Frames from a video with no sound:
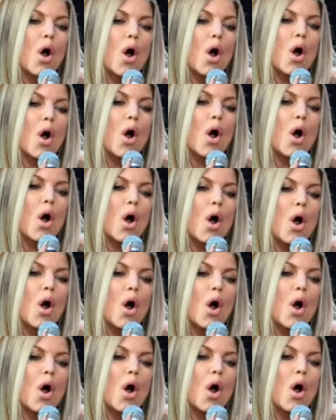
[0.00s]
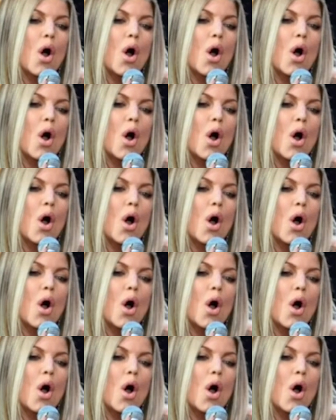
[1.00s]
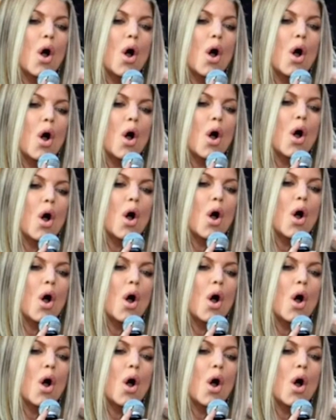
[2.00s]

(not speaking)